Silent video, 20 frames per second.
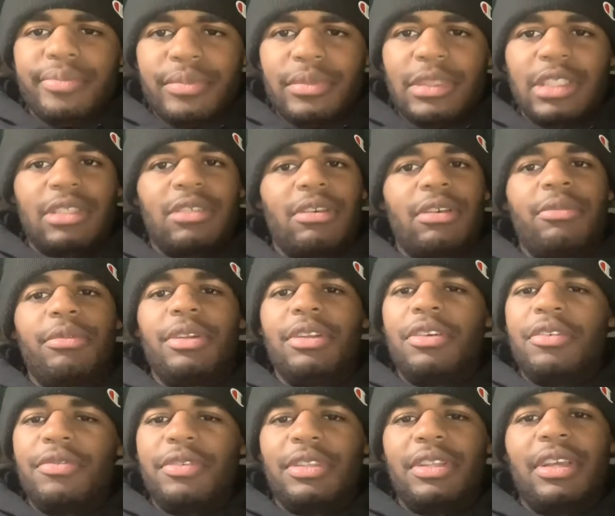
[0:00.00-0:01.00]
So I went
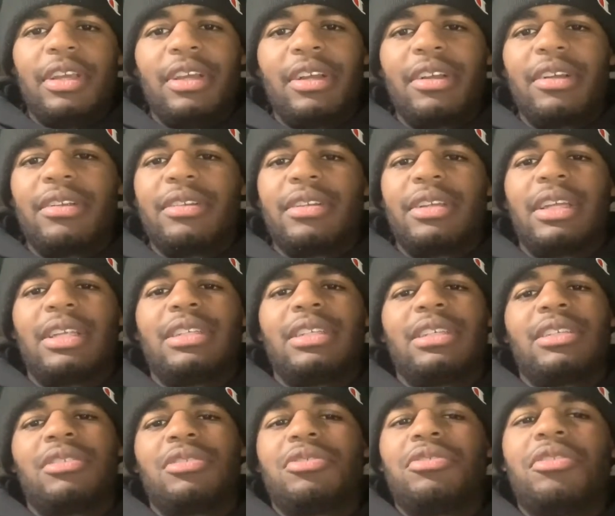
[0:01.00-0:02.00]
over there and I
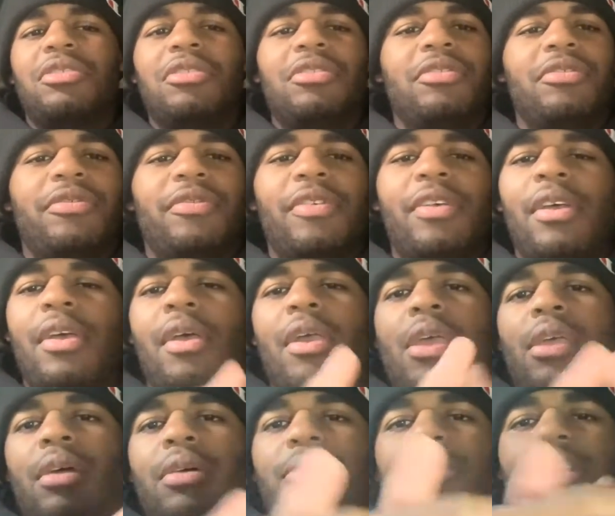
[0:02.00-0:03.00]
test drove
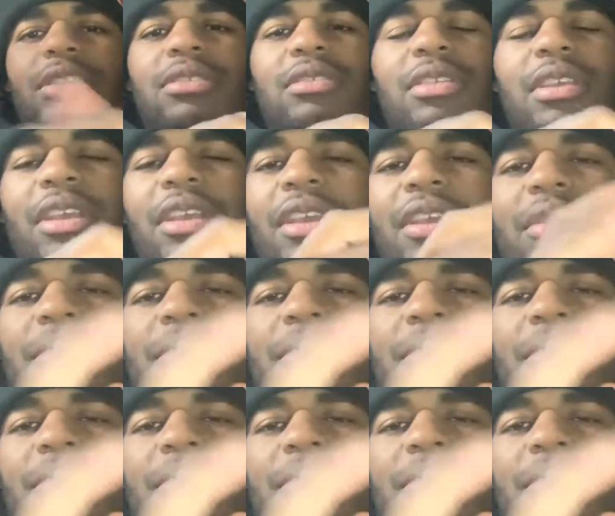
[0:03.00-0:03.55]
a Mustang, a